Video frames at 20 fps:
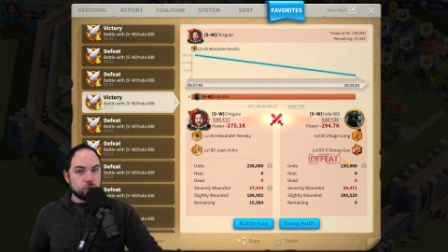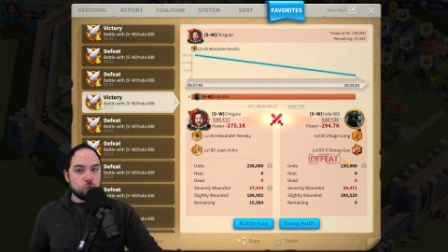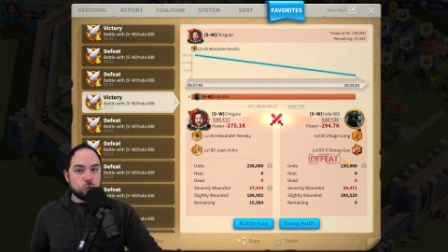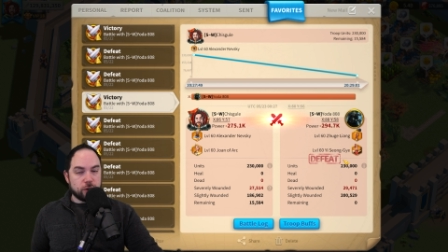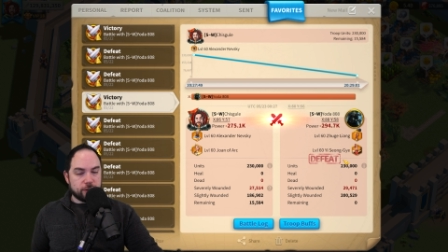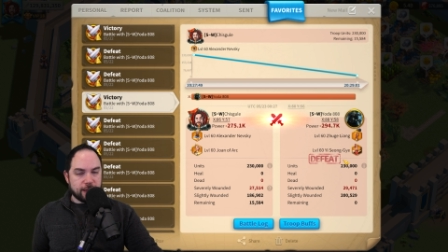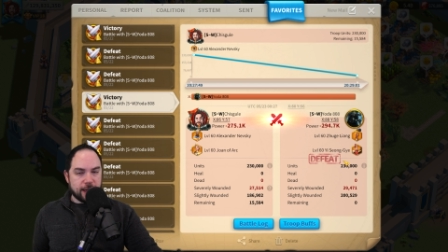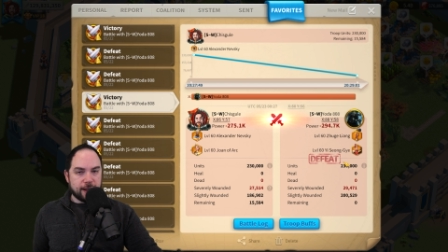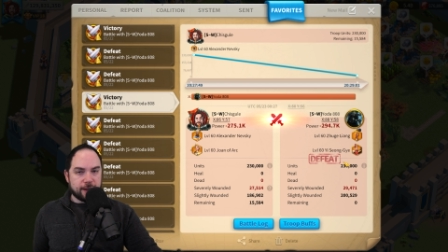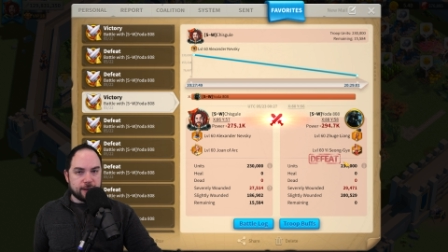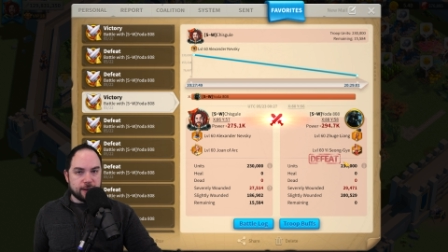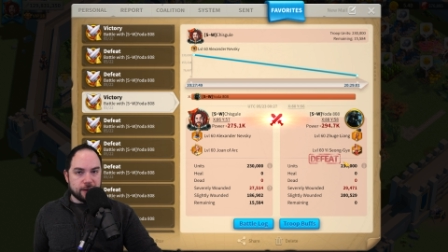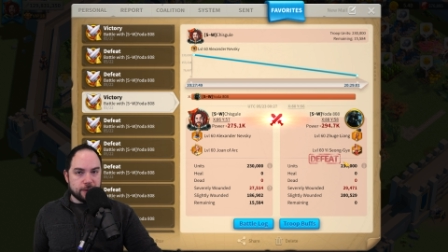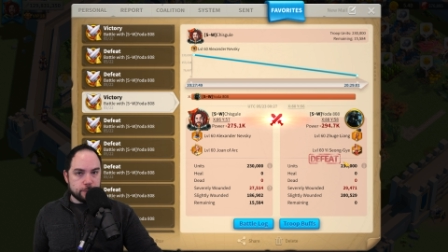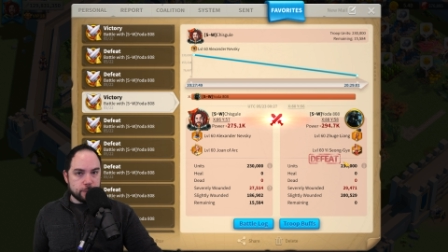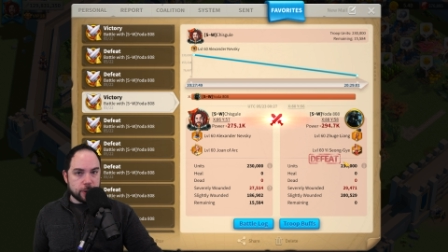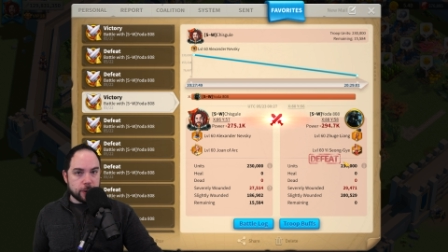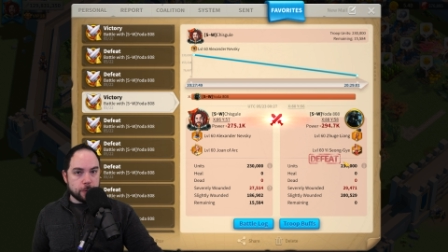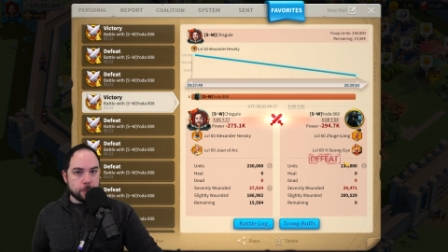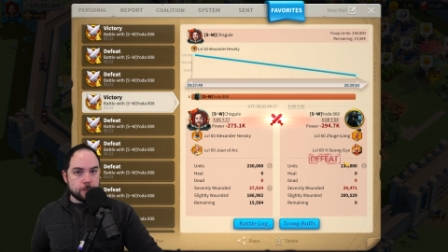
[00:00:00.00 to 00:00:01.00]
with that
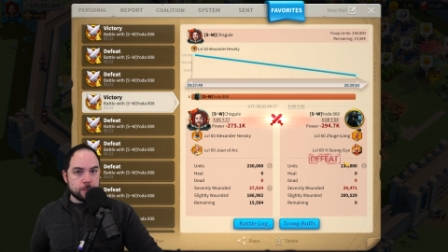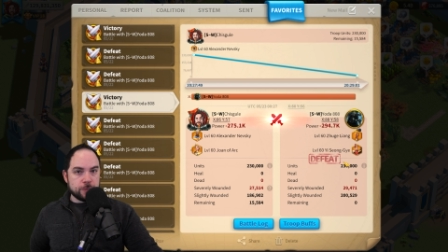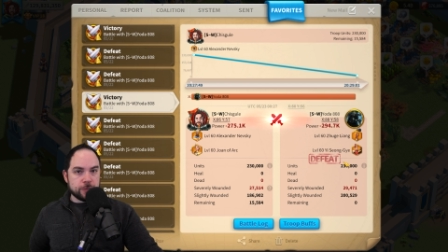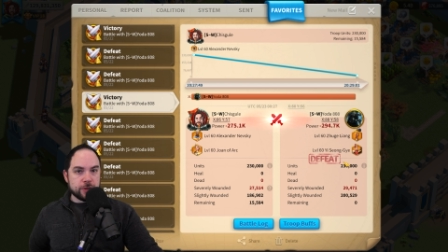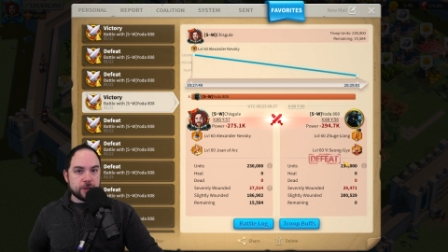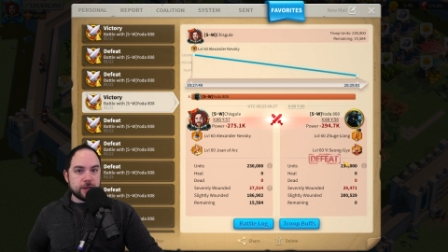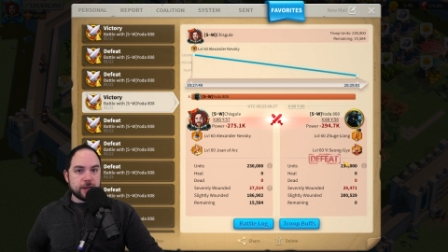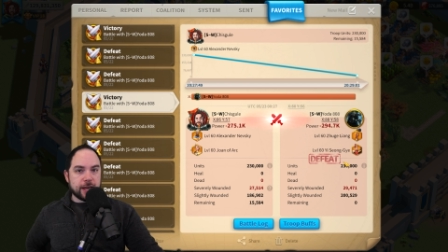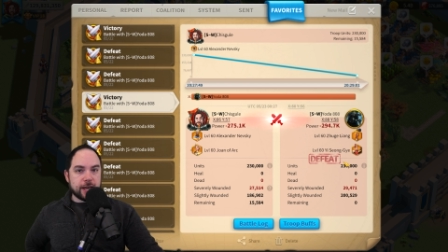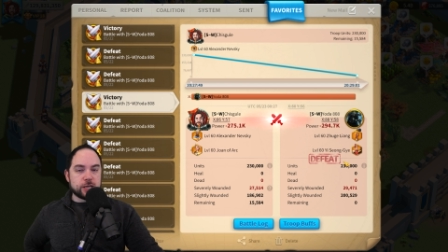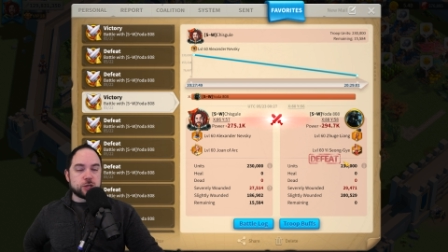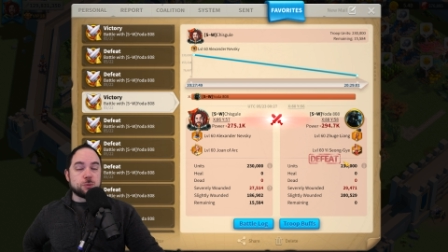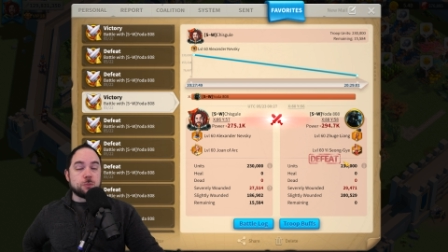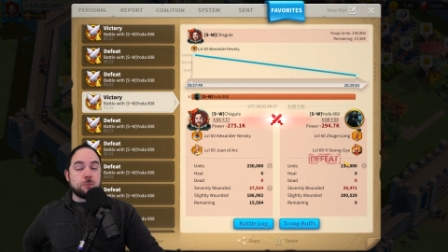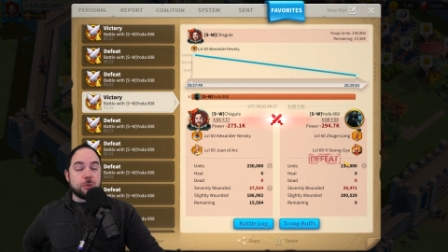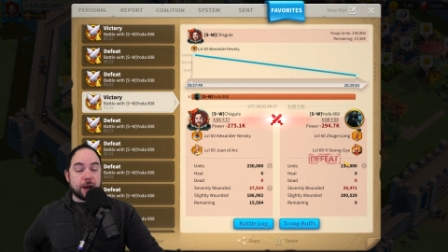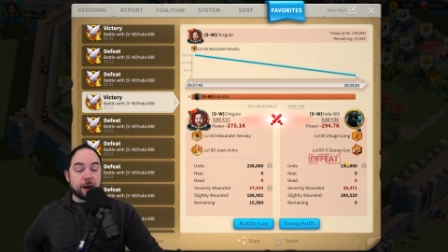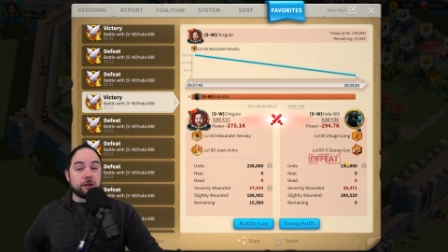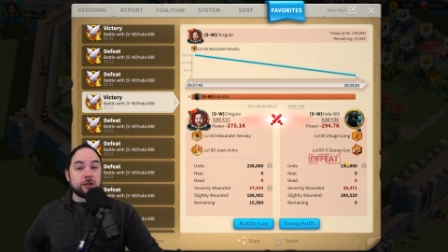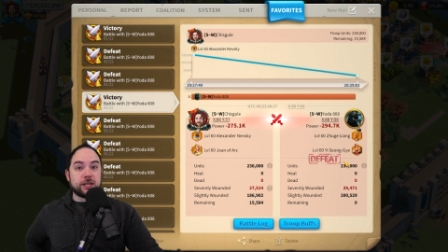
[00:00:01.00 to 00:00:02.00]
combo. It's
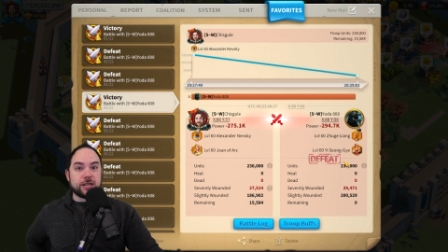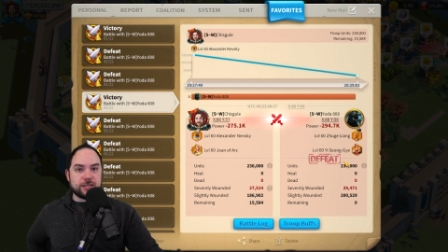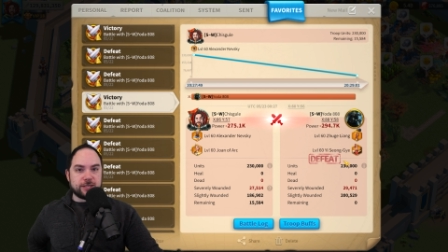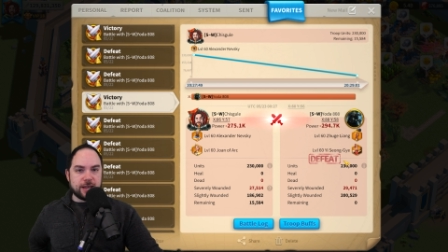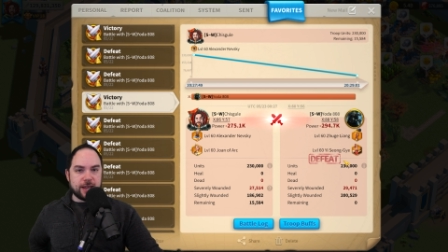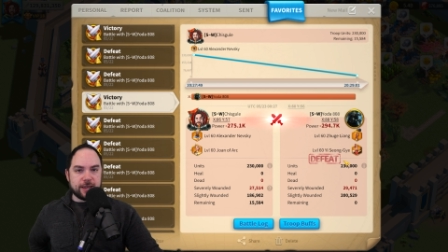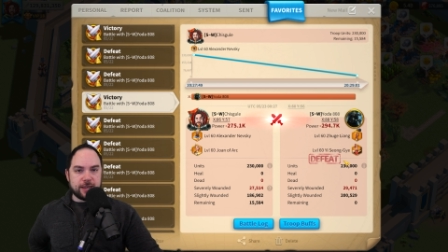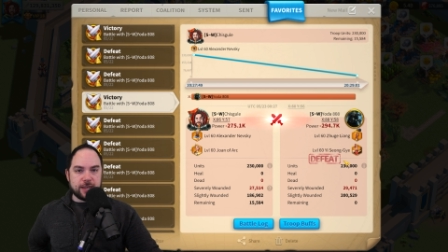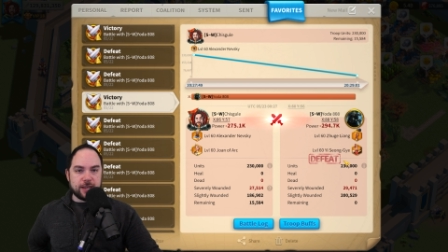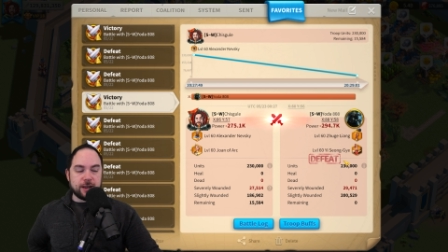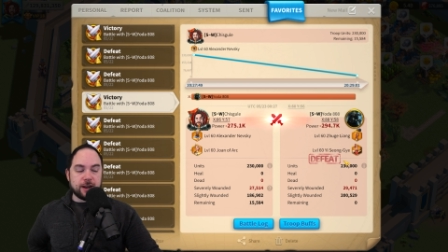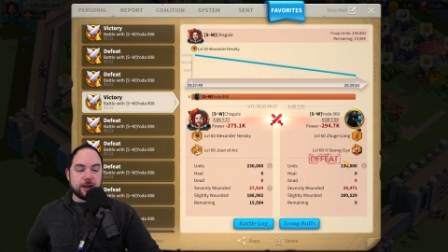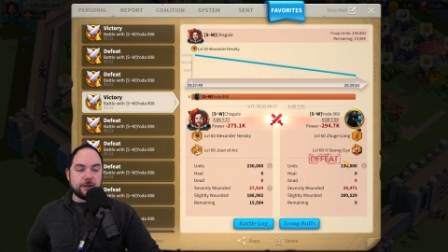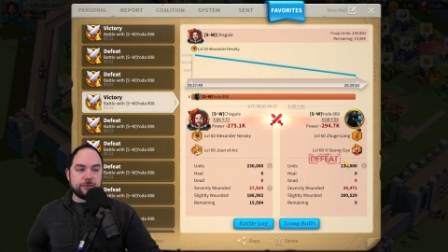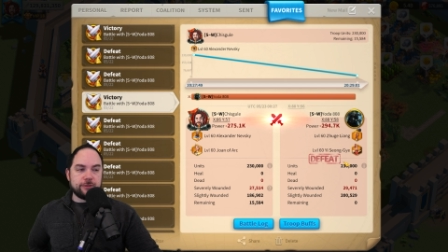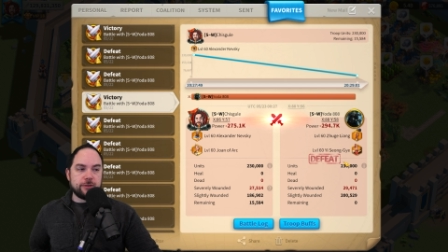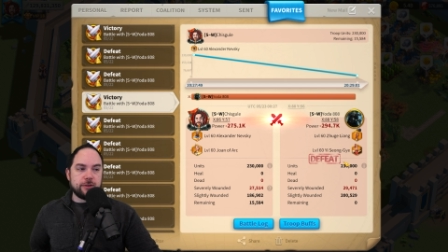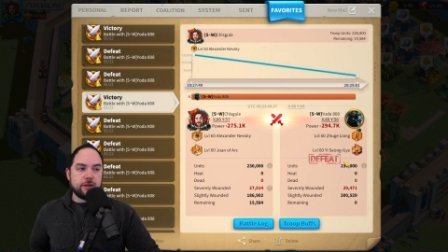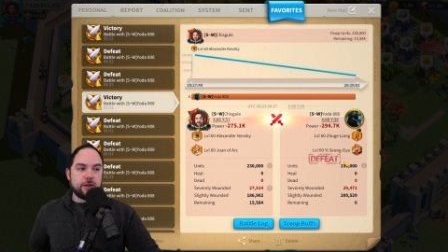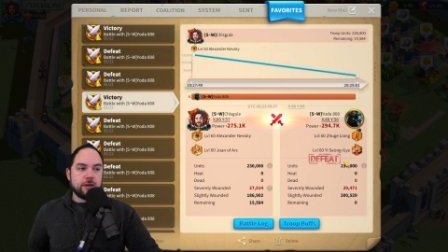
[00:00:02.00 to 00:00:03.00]
barely tanky
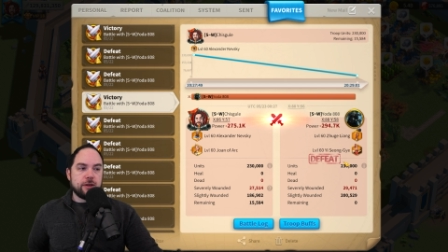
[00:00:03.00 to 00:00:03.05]
enough.